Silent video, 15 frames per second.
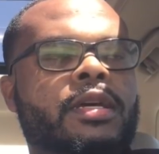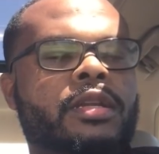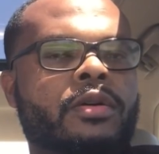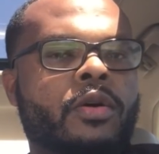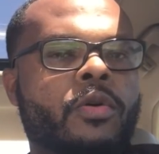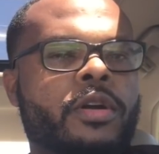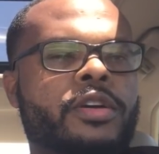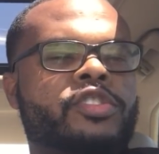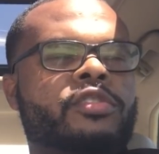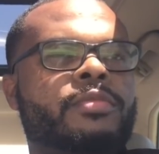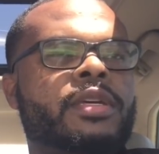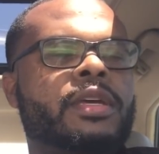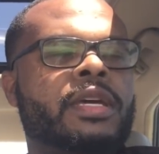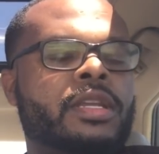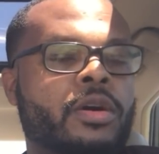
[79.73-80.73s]
In order to
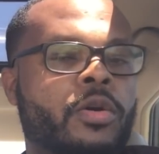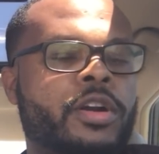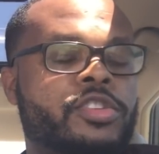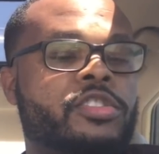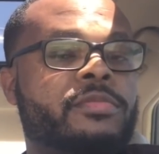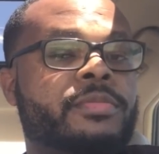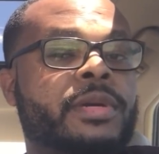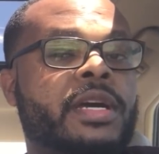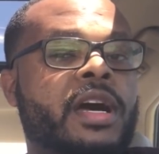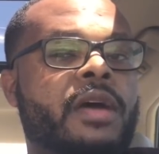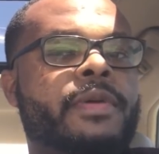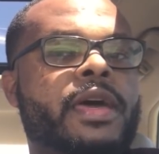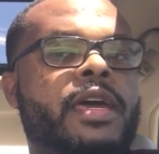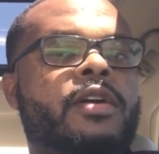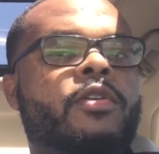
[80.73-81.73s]

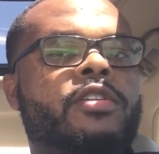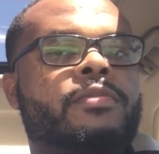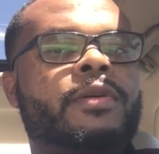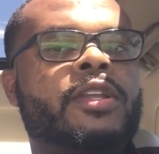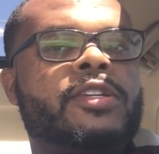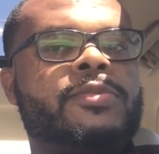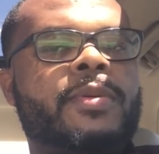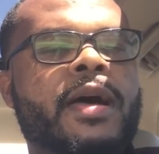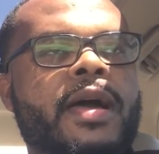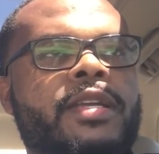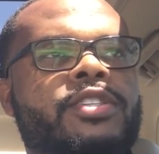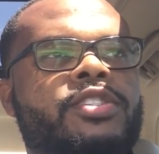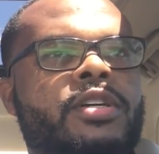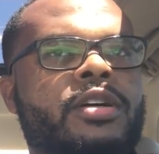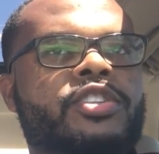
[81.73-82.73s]
become a orthopedic
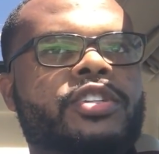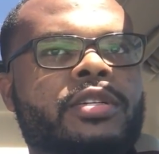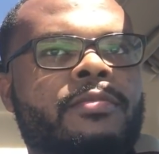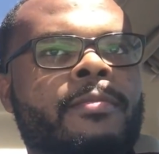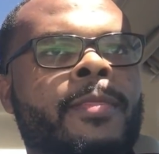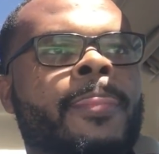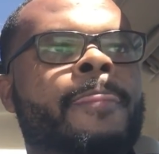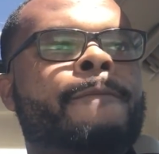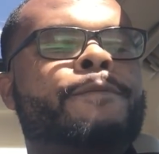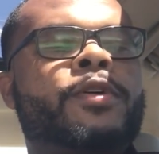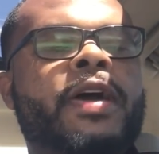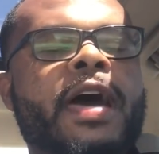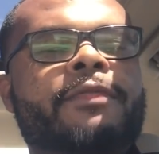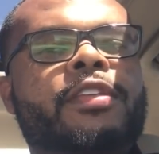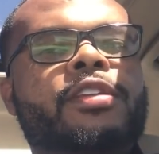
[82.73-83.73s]
spine surgeon,
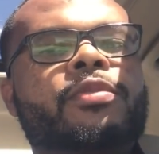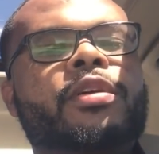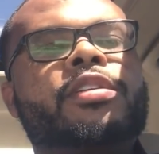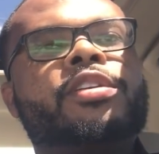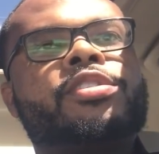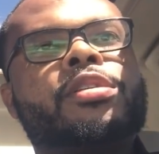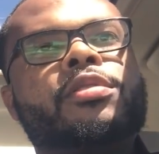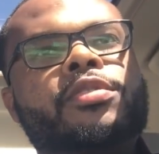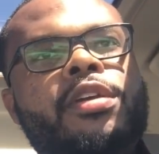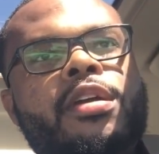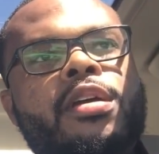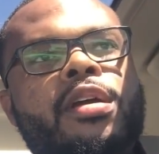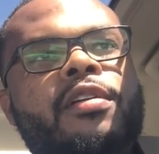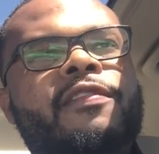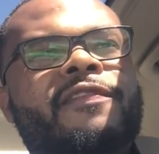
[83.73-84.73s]
you have to do additional
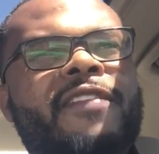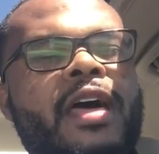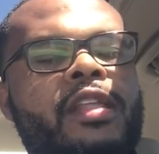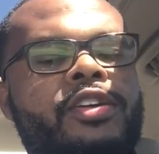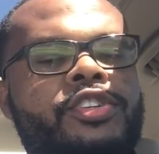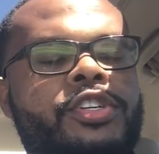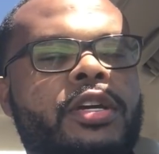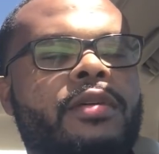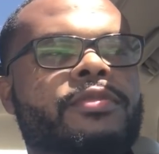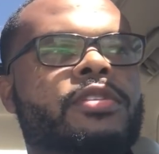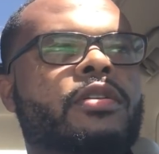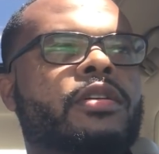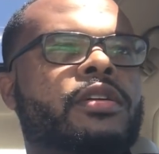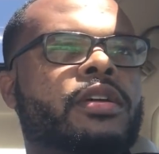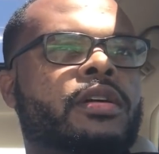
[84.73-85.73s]
year of fellowship.
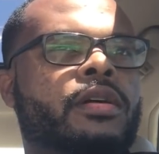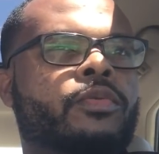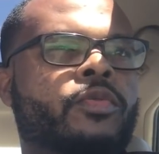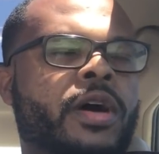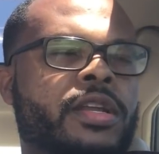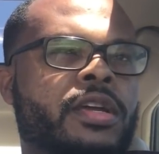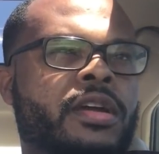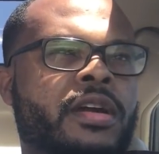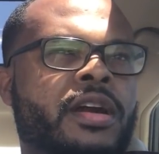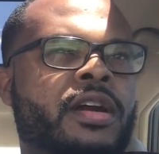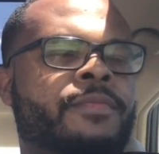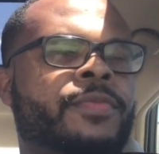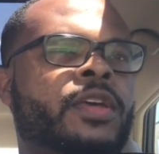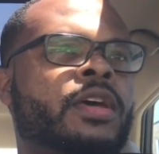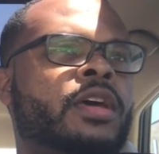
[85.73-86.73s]
So 1 year